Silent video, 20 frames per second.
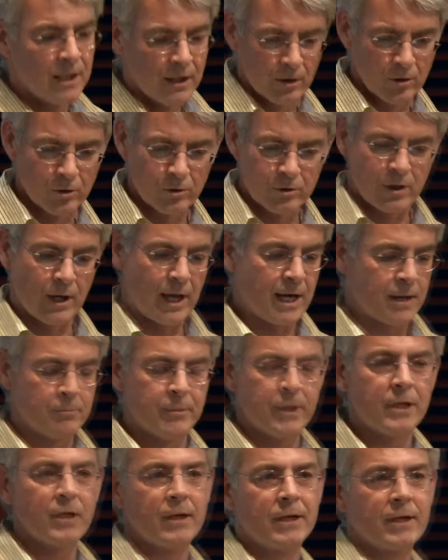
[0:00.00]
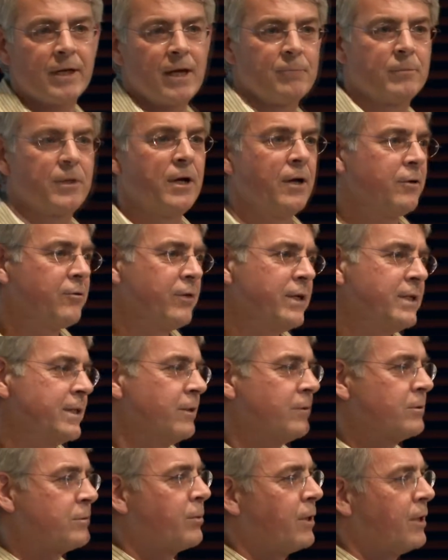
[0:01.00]
look like middle-income countries
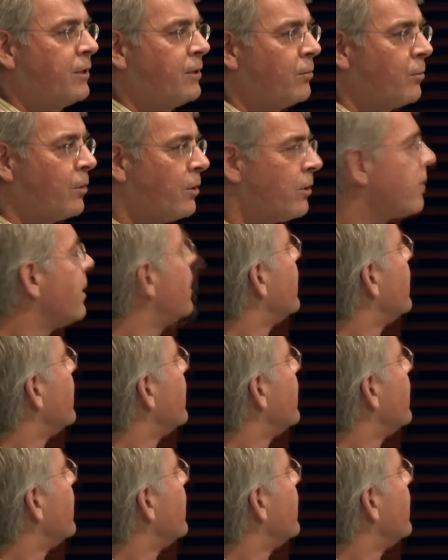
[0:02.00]
elsewhere in the world.